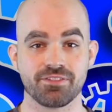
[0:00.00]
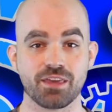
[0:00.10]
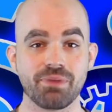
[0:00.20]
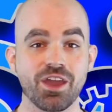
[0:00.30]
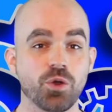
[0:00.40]

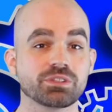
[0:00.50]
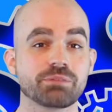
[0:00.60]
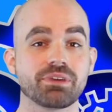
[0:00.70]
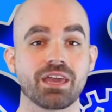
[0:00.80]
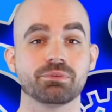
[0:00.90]
They may only
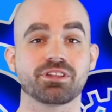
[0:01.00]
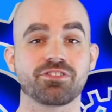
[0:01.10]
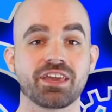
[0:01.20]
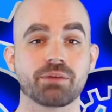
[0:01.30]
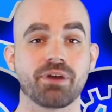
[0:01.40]
be able to
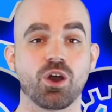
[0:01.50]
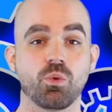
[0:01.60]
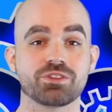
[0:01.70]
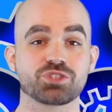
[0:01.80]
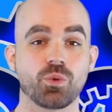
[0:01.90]
think
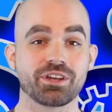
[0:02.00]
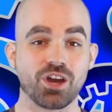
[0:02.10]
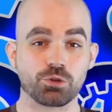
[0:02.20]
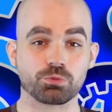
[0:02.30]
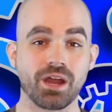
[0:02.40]
about what's going
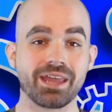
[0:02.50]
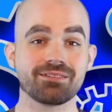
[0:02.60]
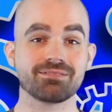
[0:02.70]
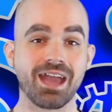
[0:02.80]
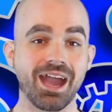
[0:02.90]
on
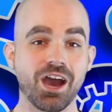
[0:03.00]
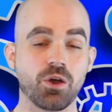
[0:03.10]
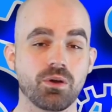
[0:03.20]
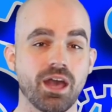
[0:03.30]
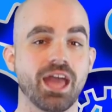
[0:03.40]
right
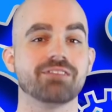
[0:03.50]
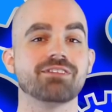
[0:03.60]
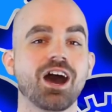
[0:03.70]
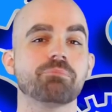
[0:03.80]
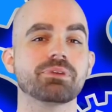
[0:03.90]
now and
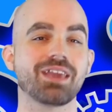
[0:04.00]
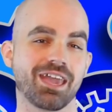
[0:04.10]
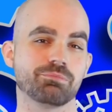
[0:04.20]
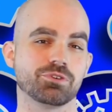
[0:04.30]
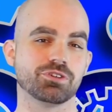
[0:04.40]
not
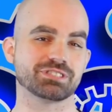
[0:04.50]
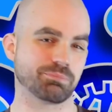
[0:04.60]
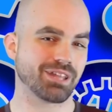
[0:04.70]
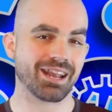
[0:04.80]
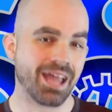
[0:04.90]
be able to
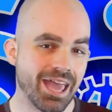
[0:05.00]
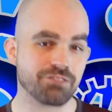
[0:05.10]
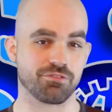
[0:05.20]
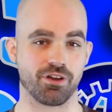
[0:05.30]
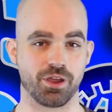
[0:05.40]
plan
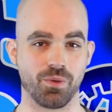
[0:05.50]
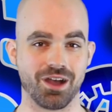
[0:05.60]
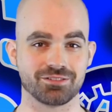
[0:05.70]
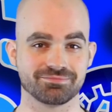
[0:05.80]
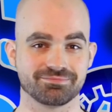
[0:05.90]
ahead very
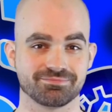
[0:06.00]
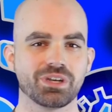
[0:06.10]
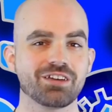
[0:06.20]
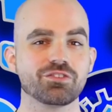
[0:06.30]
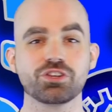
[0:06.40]
well.
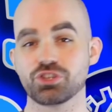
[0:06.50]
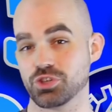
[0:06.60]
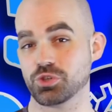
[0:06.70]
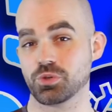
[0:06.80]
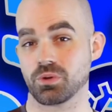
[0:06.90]
Whenever
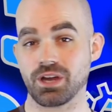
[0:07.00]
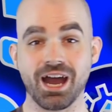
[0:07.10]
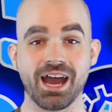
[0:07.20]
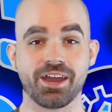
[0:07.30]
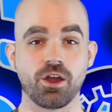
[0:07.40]
you or
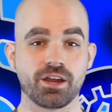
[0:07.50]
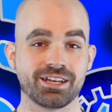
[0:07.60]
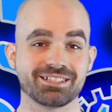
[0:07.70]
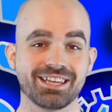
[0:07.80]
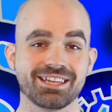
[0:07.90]
I are
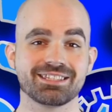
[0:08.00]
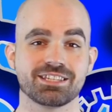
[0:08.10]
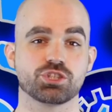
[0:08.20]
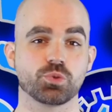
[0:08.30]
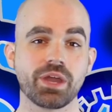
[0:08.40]
in a tense
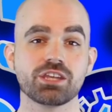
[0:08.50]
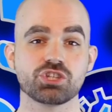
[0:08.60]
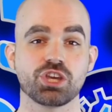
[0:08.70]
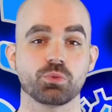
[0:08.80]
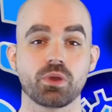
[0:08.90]

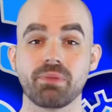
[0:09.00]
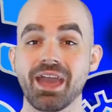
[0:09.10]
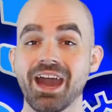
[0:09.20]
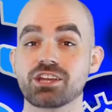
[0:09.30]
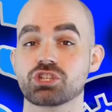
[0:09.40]
situation, we may
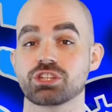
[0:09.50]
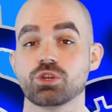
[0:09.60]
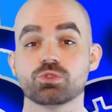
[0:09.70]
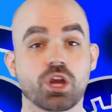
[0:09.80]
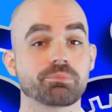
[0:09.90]
actually
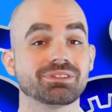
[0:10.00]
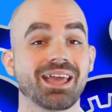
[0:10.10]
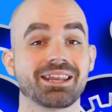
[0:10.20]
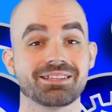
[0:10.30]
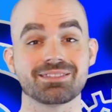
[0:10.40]
use our
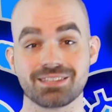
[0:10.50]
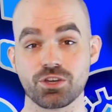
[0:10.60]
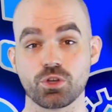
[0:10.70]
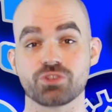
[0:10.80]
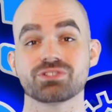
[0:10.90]
planning
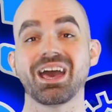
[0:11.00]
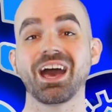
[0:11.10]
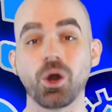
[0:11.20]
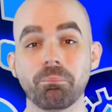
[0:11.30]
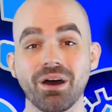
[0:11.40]
skills to
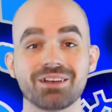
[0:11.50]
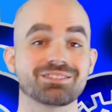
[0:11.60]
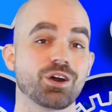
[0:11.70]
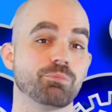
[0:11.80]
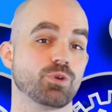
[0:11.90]
help
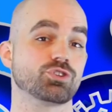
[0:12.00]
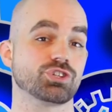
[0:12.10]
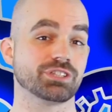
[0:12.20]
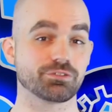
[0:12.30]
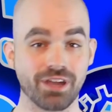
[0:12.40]
us
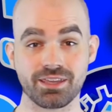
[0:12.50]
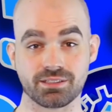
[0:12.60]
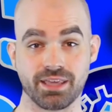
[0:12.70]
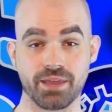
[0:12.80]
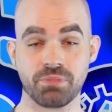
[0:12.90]
emotionally
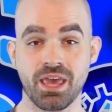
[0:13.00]
regulate,